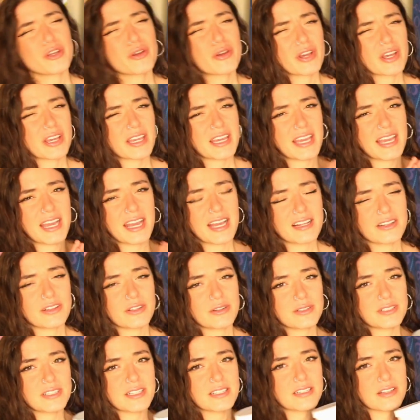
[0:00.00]
you cook it, it
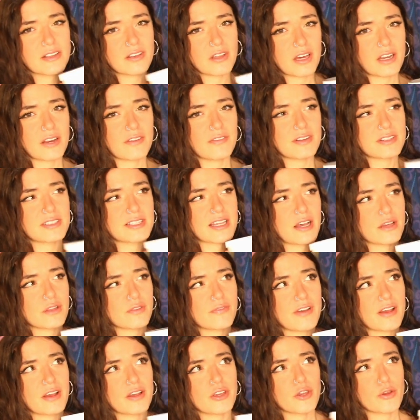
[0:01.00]
loses a lot of its
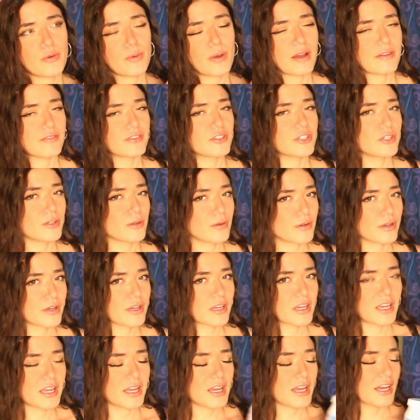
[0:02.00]
health value after you
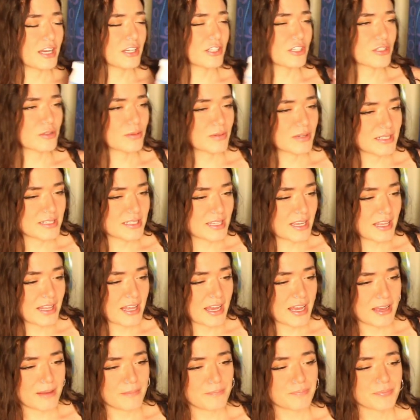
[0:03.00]
cook it. I just want to say
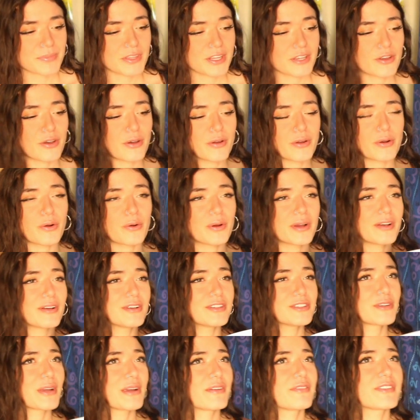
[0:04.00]
that. Coconut oil
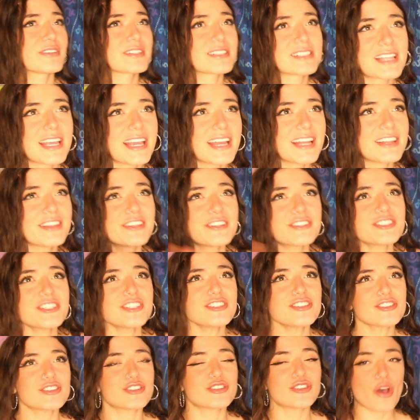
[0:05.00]
is great for skin. There's
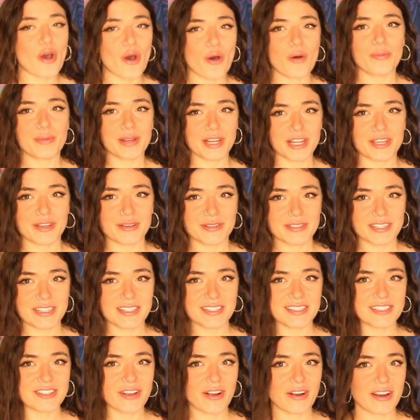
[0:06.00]
just so many
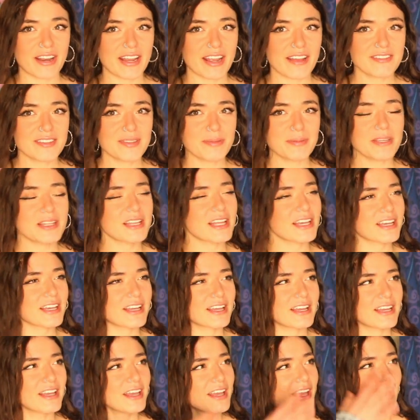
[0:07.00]
uses. Sorry, I have to be like
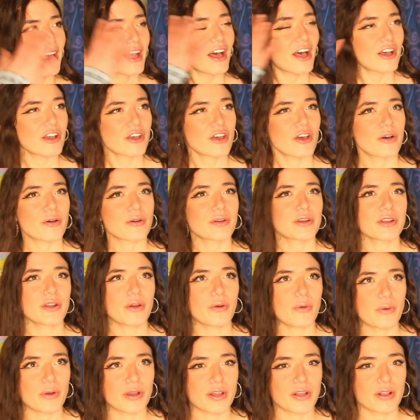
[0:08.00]
a, a
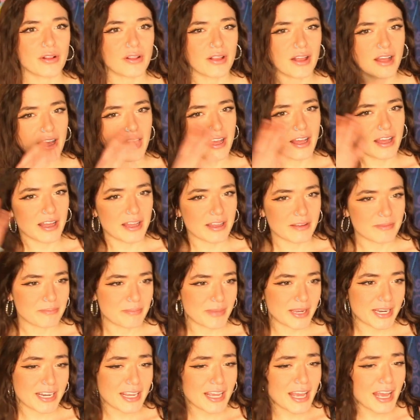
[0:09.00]
coconut oil uh,
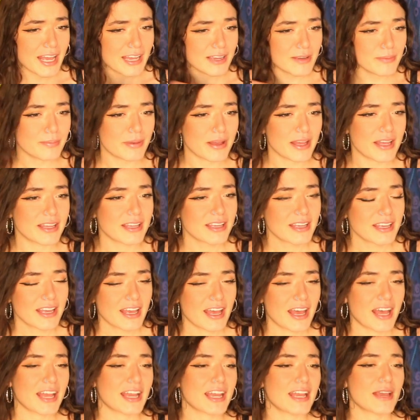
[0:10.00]
maniac, but
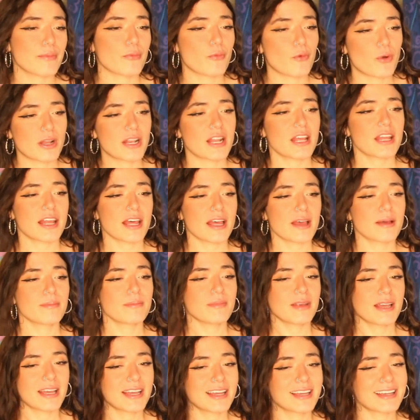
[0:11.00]
I am one of them.